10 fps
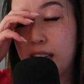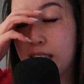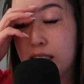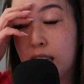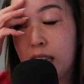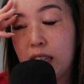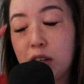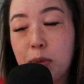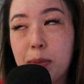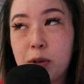is a
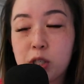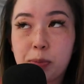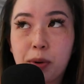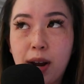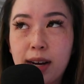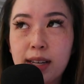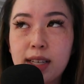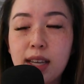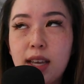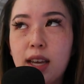little bit more
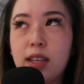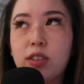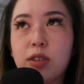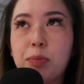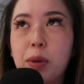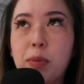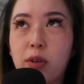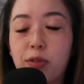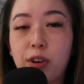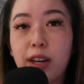sporadic, and you can be more
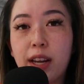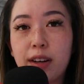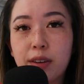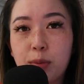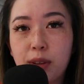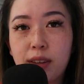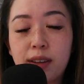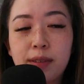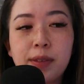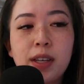free-handed with it.